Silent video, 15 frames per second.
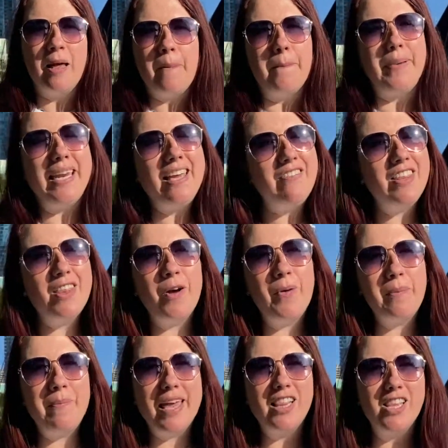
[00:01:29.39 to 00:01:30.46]
but even though it
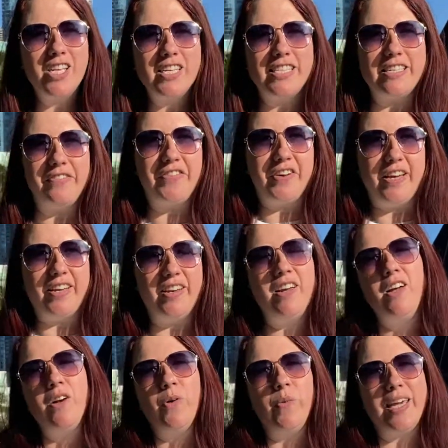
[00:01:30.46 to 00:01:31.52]
may look different,
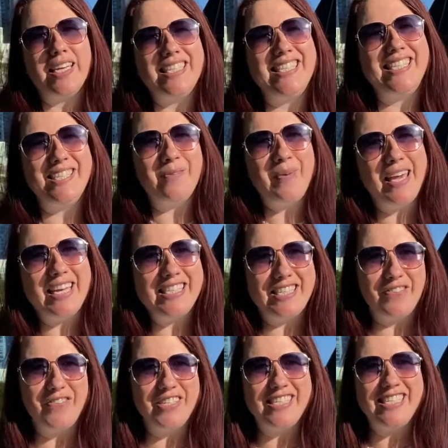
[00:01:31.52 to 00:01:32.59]
we can still make a
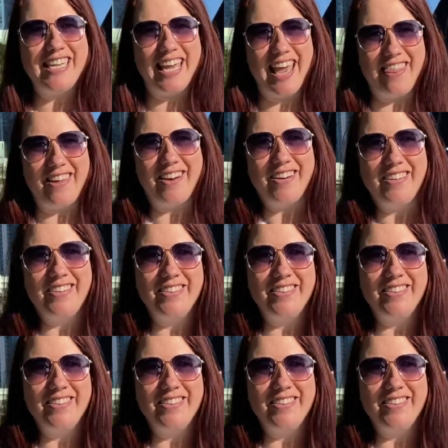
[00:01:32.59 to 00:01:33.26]
difference together.